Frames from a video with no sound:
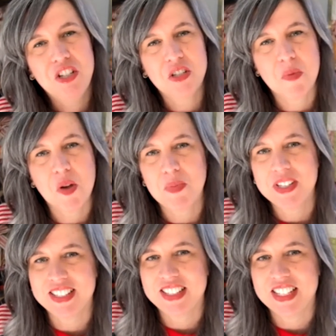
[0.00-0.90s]
two small
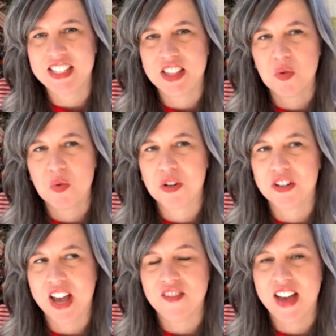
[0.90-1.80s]
businesses in the
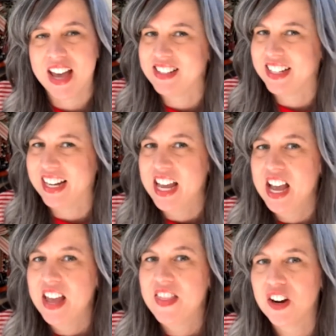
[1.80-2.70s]
world of Etsy
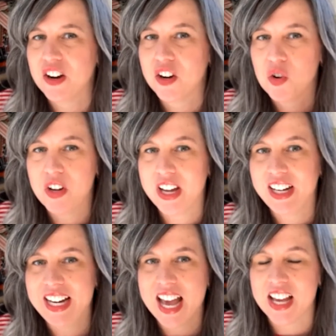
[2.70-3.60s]
that are
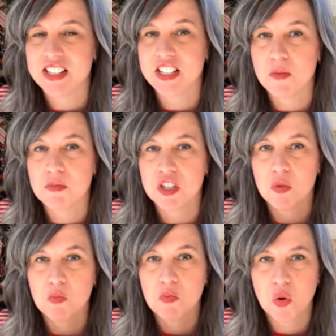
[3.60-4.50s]
getting us
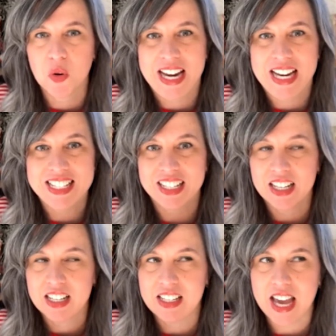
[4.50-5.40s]
some great
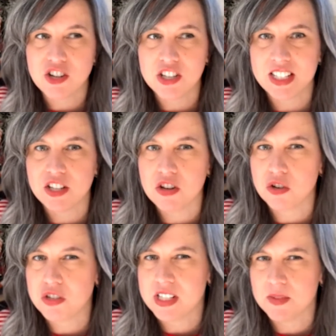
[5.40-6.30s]
gadgets and
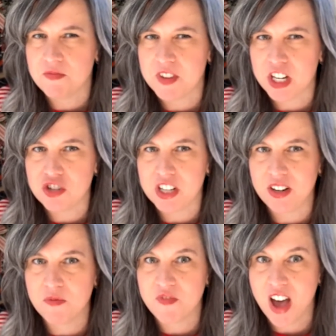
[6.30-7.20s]
notions and
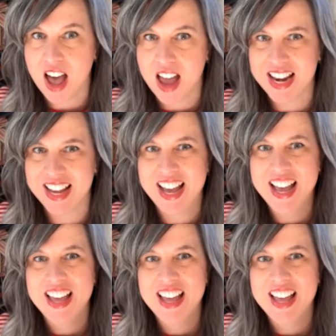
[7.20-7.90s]
finishing and fun